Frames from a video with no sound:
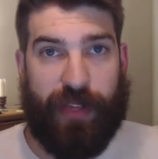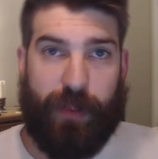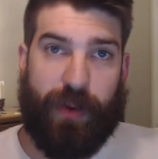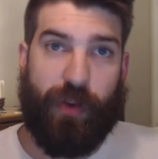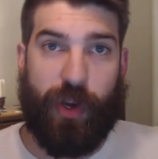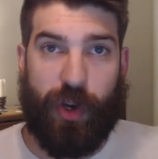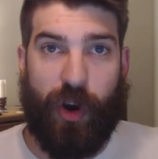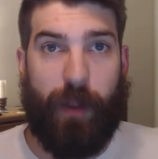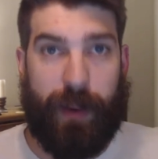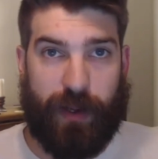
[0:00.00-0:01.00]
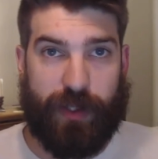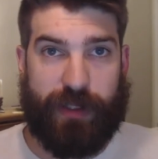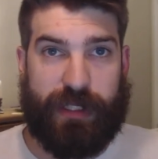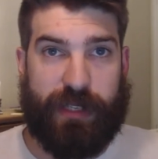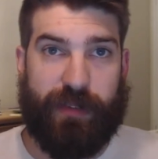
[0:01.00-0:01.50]
think it'd be really good on a bigger
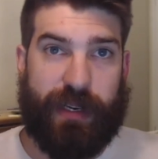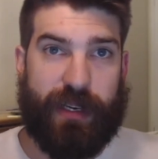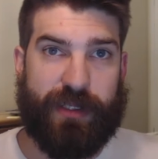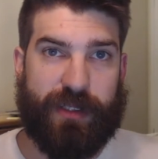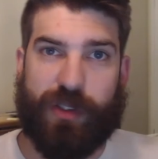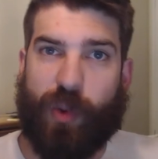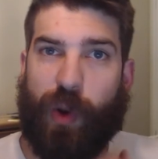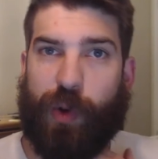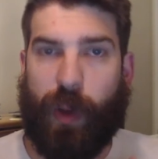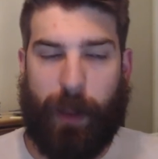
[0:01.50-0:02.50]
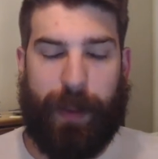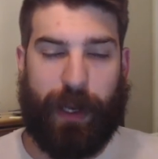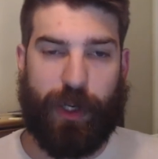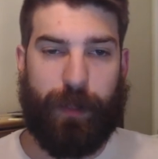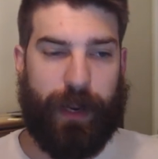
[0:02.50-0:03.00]
screen TV. It doesn't quite do like a
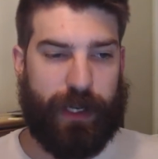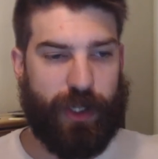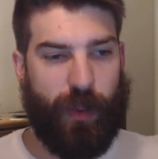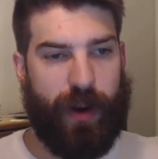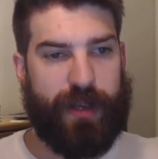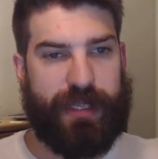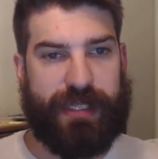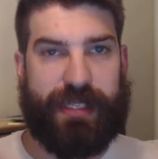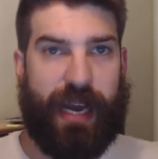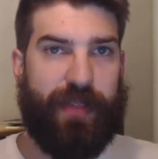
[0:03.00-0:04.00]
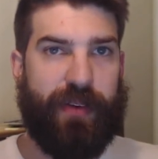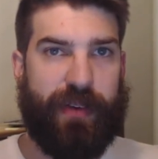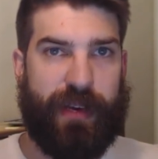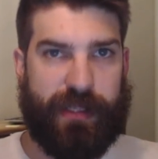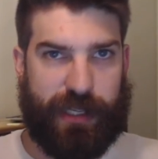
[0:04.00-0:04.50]
picture-in-picture where it's inside
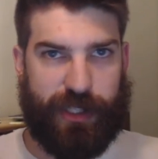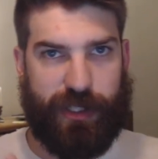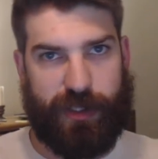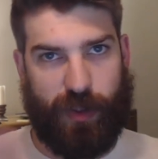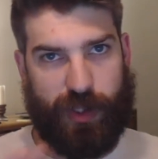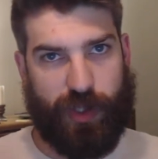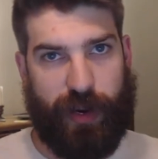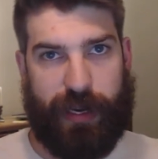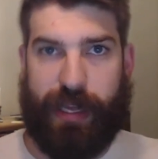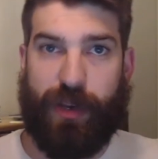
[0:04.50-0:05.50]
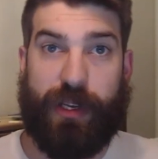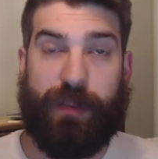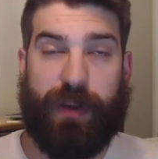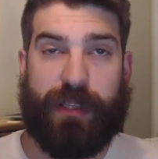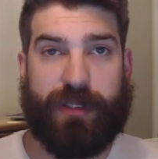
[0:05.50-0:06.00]
of it. It's actually its own screen,
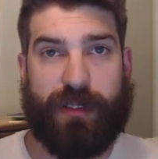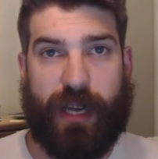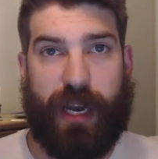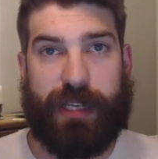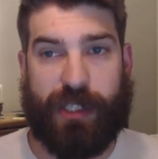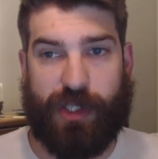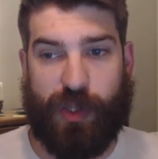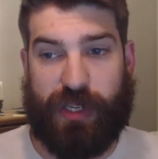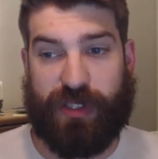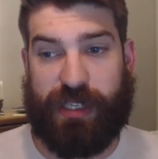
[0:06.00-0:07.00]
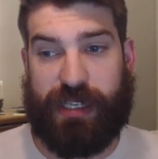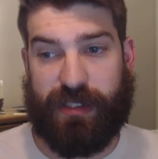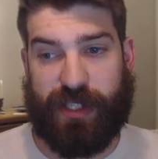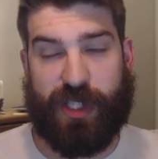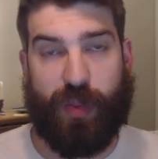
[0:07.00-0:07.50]
and but it's kind of nice because you can
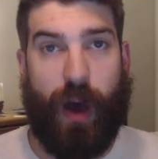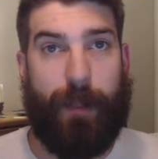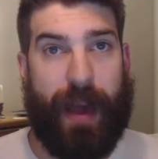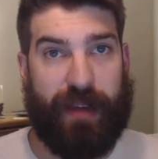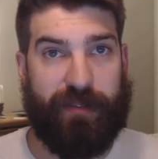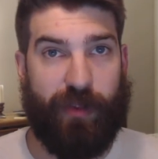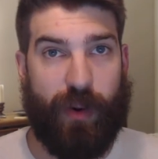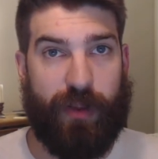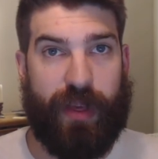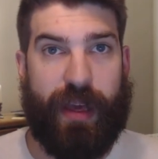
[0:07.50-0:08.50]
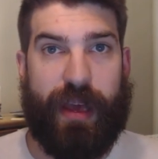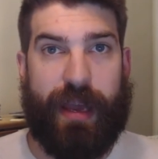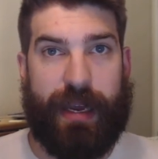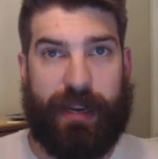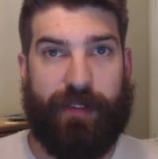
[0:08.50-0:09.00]
easily swap back and forth.
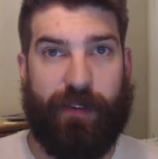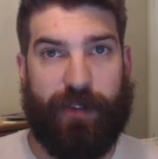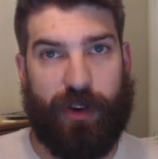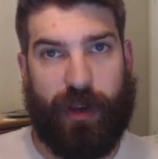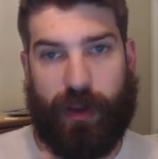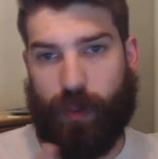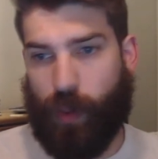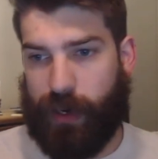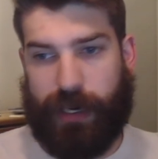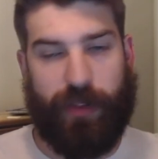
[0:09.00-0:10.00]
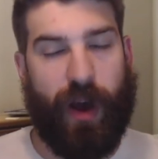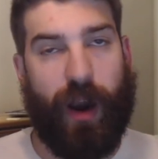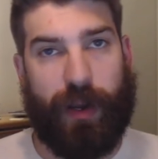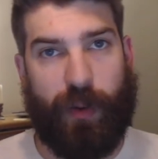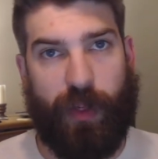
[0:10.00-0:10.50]
And even if you're like wanting to hear the
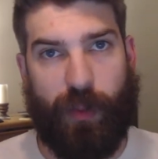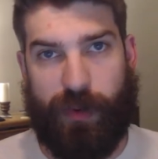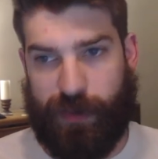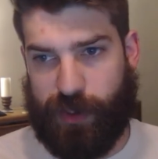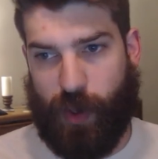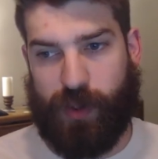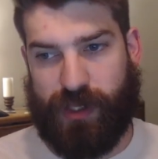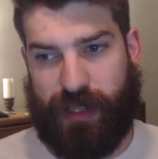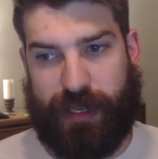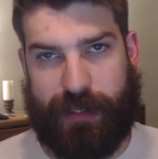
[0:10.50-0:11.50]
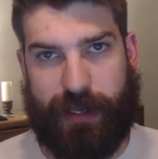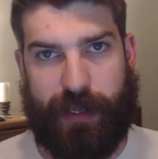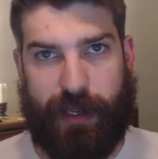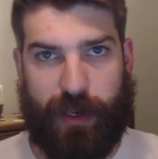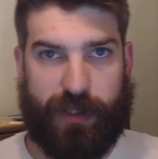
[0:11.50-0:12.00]
audio on the other one, if you just go select
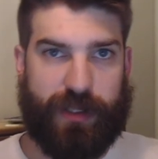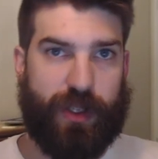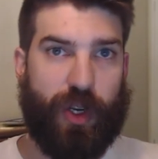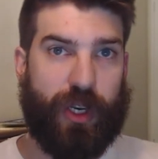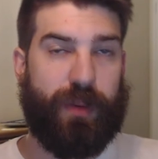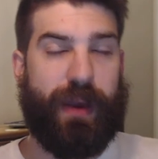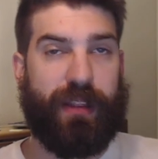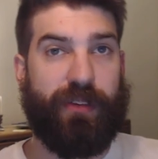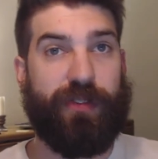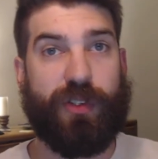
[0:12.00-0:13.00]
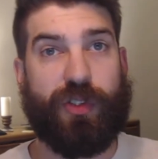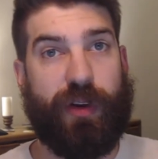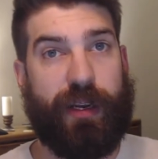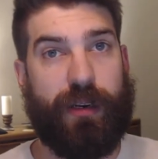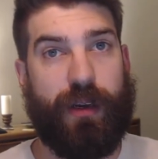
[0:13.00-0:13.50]
it, you don't need to make it the full
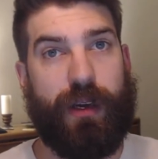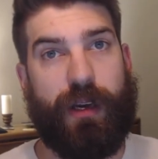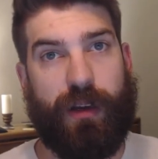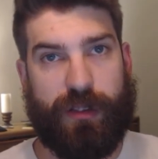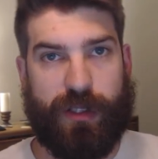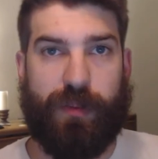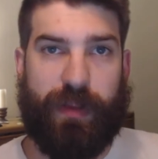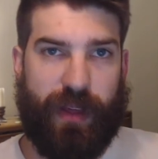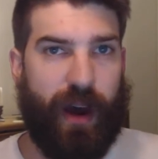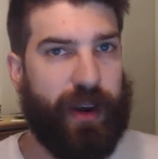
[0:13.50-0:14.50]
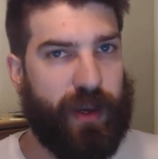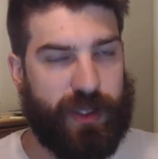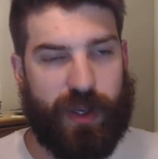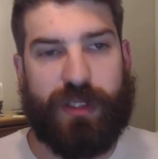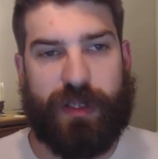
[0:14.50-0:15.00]
screen. It'll still make the
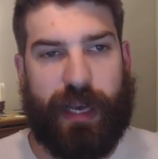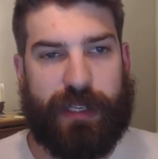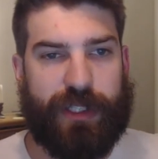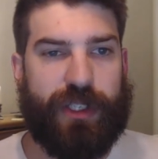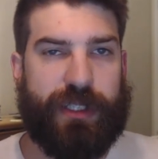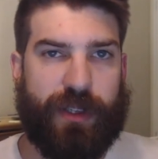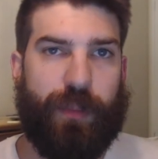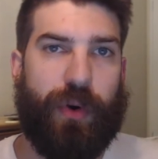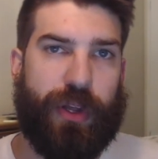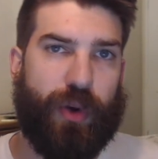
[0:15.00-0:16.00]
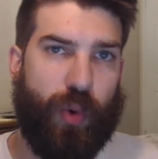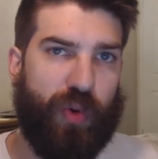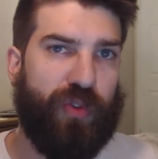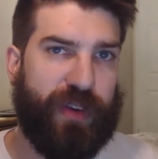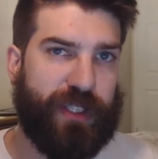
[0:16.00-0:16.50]
audio. So it actually is a pretty
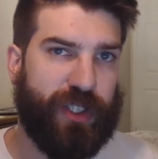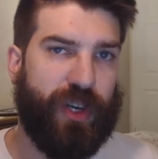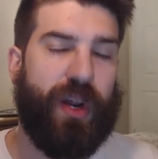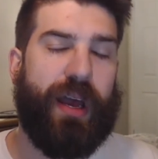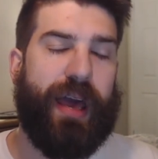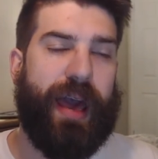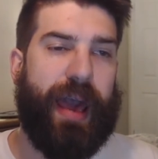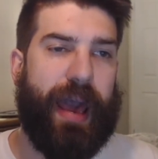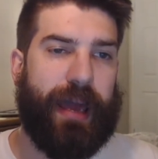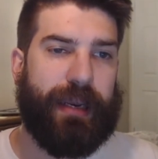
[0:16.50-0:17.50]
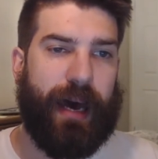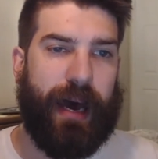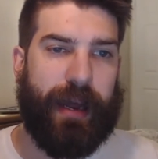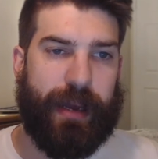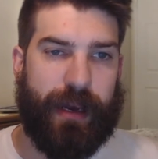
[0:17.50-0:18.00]
cool feature, and
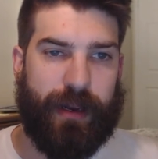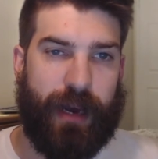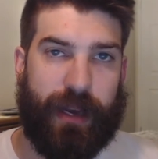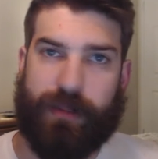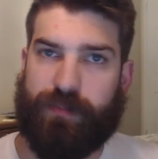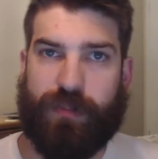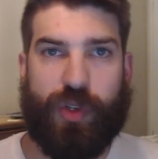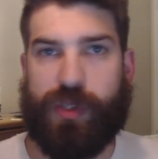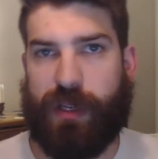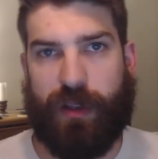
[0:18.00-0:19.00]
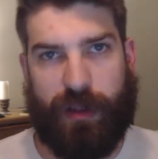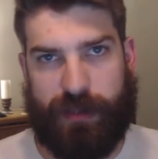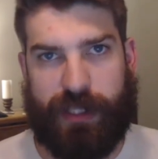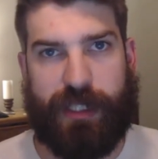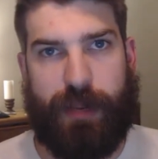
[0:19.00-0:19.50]
I used it
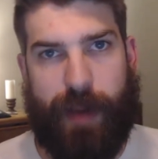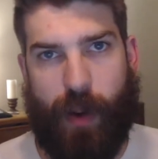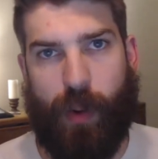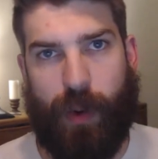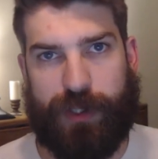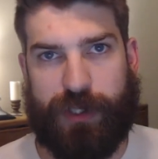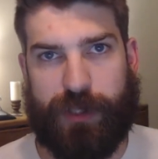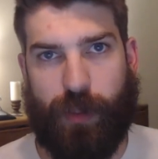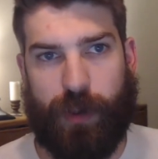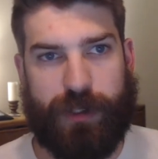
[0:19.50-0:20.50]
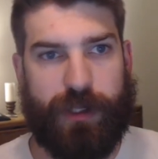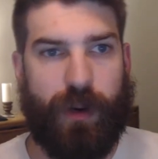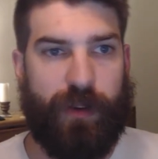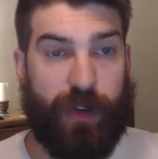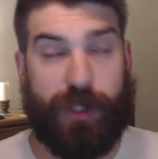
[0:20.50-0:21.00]
a decent amount while watching sports.
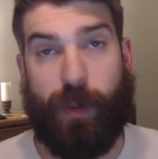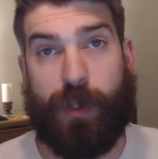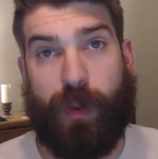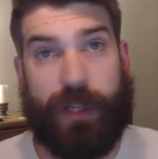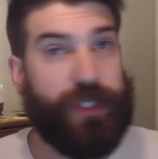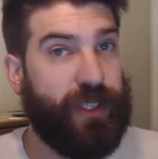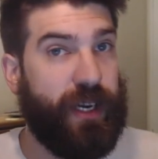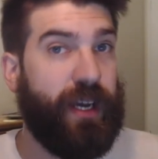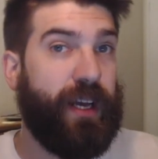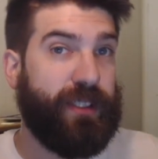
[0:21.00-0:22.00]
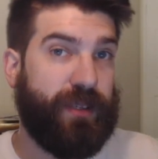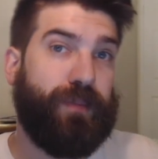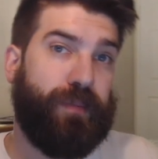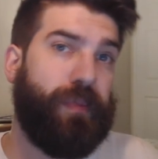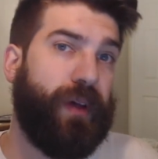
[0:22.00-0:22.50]
So if you're a sports watcher, it's
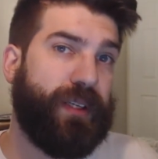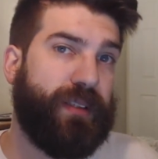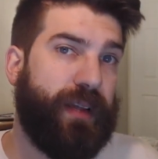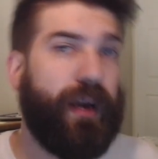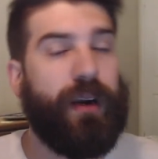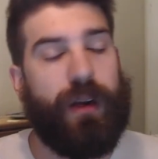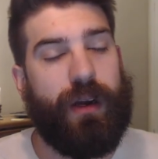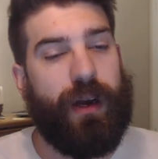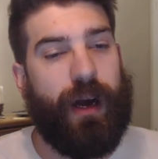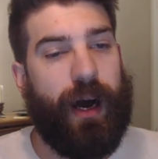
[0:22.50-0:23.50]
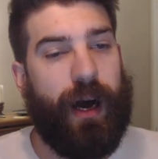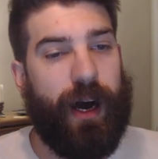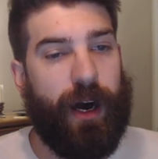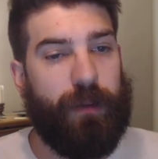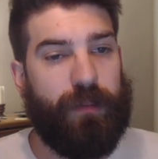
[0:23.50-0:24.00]
a plus there.
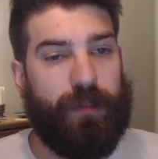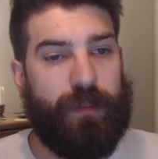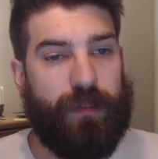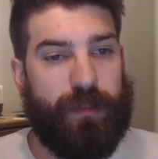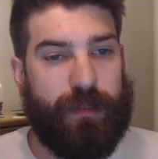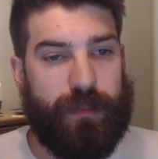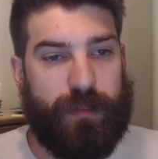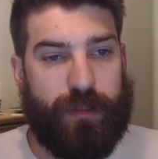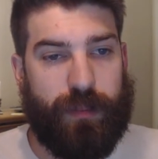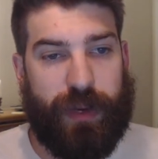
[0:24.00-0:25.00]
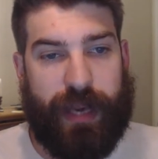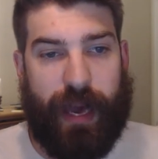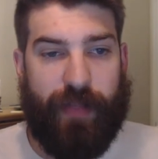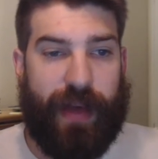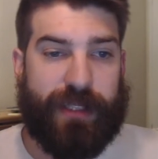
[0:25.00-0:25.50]
But
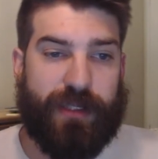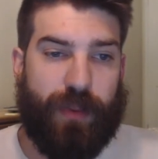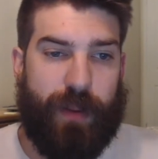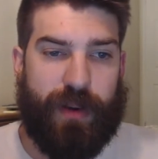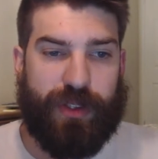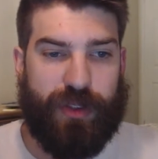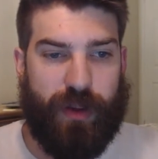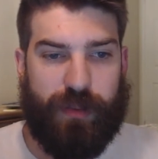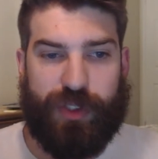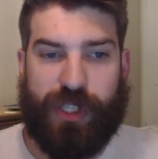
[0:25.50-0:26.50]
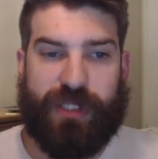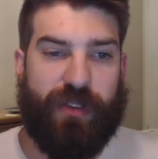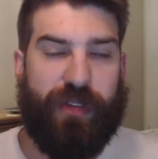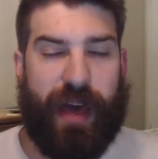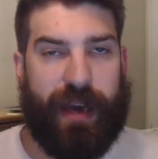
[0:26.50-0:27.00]
yeah, that's pretty much the
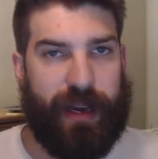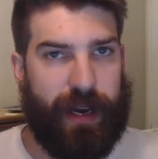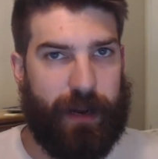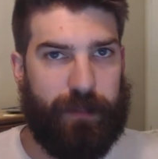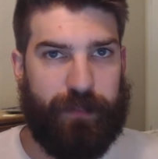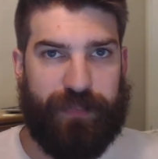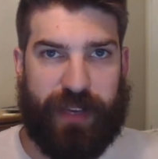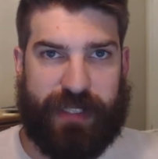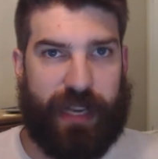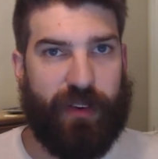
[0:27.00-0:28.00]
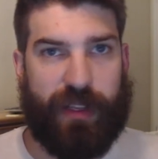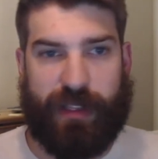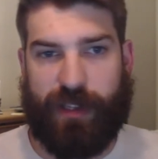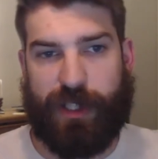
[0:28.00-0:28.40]
gist of that. Like I said, I really